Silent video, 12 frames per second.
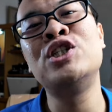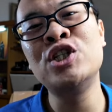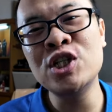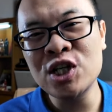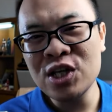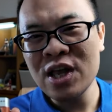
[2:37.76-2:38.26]

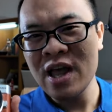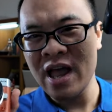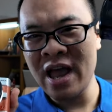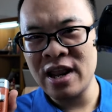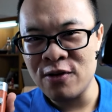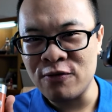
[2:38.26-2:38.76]

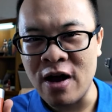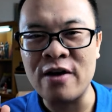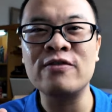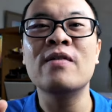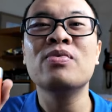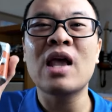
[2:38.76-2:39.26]

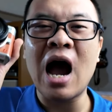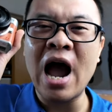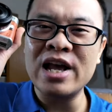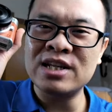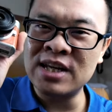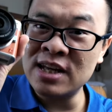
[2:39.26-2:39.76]
G85.
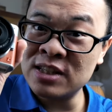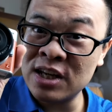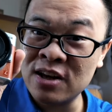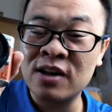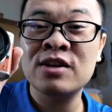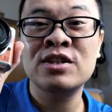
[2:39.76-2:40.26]

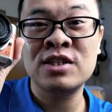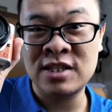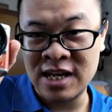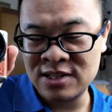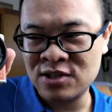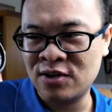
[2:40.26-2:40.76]
Identical
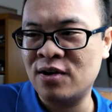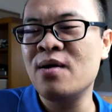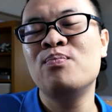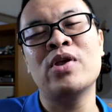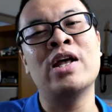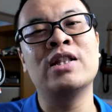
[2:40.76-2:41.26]
sensor,
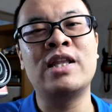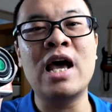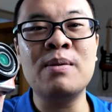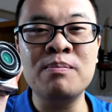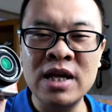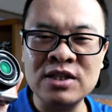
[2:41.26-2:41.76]
and
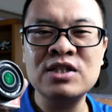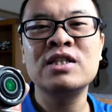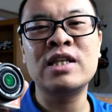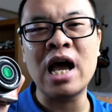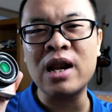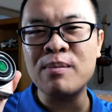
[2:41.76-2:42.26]
that means
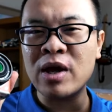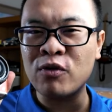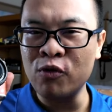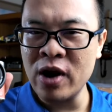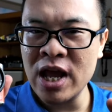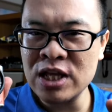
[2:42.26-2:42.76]
dynamic
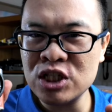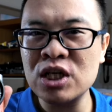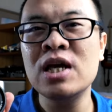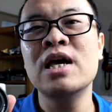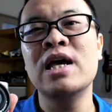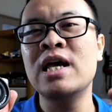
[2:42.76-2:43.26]

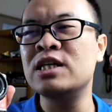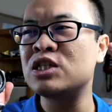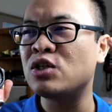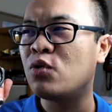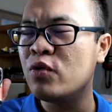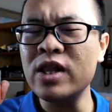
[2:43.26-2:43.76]
range
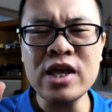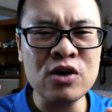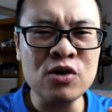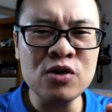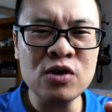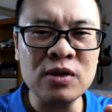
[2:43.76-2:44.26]
is really
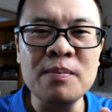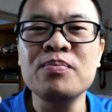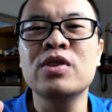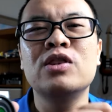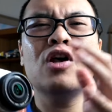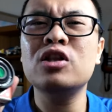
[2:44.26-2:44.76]
good,
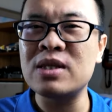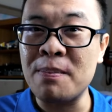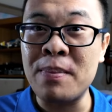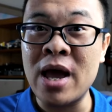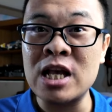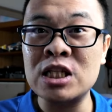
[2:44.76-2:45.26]
not the
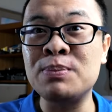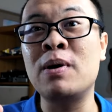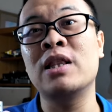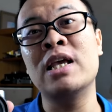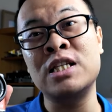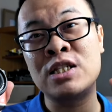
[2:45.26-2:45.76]
best,
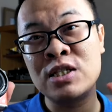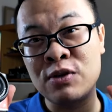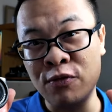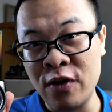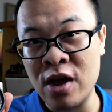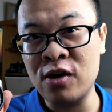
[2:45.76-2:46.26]
but
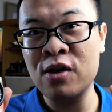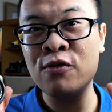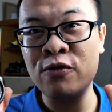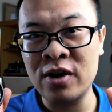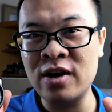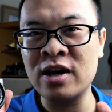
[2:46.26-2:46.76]
is very
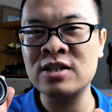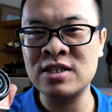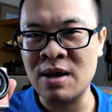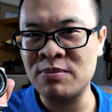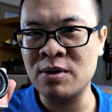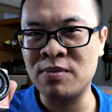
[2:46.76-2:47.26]

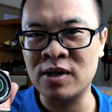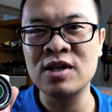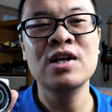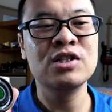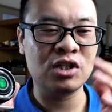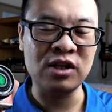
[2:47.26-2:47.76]
acceptable,
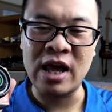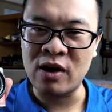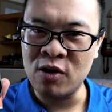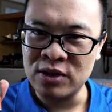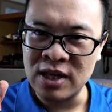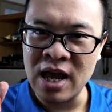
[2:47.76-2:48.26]
just like
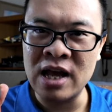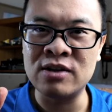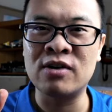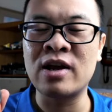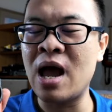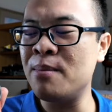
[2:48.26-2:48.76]
on the
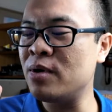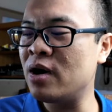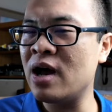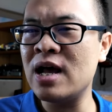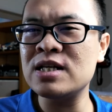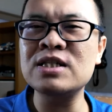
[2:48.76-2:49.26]
other
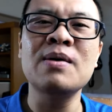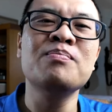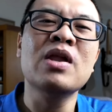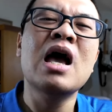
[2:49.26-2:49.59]
cameras.